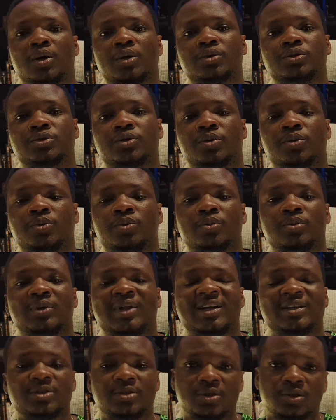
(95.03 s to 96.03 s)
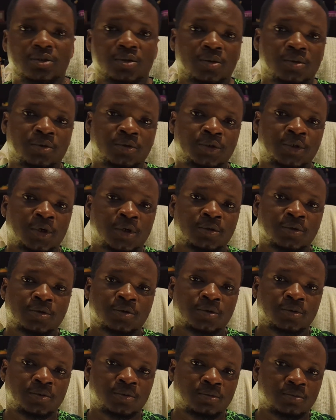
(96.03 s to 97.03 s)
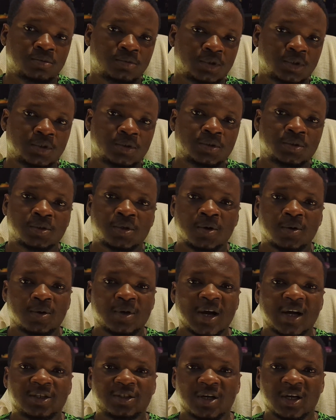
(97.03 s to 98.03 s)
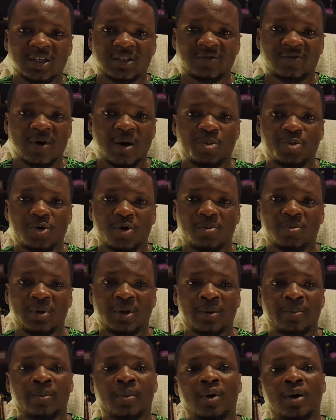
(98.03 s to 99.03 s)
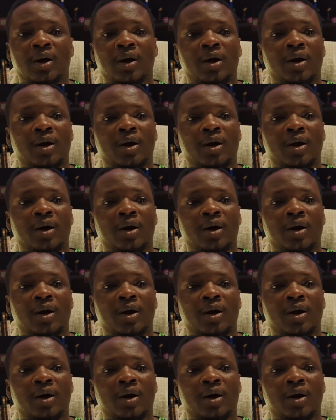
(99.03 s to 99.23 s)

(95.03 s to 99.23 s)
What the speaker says: So that's the solution to this Kuda transfer problem.